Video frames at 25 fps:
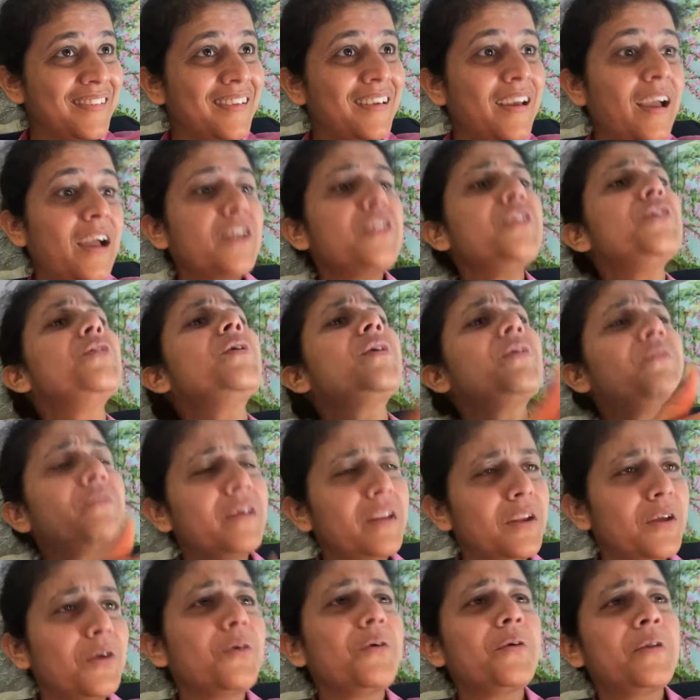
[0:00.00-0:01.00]
And you are
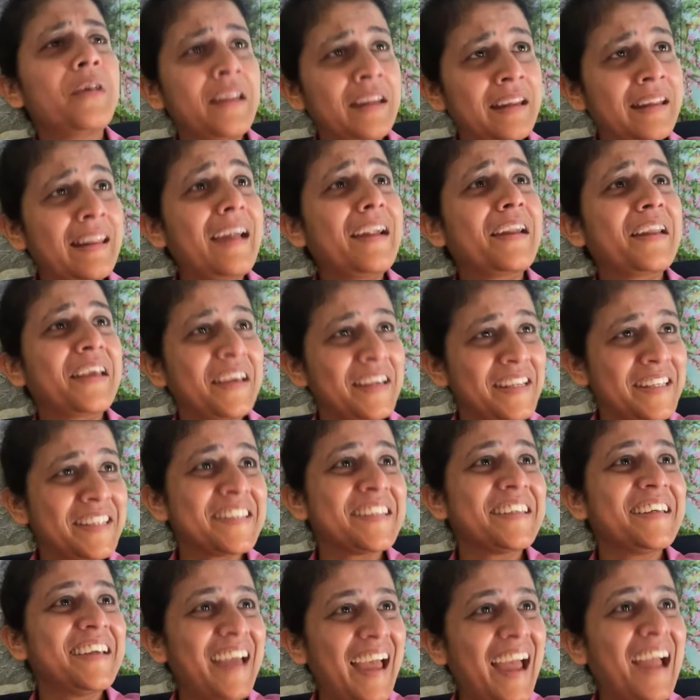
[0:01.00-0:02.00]
very good in that case.
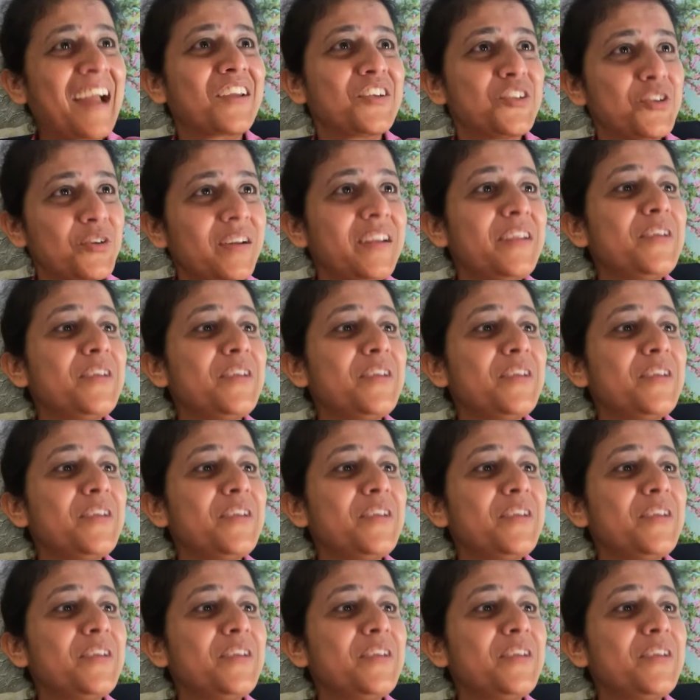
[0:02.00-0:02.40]
Actually,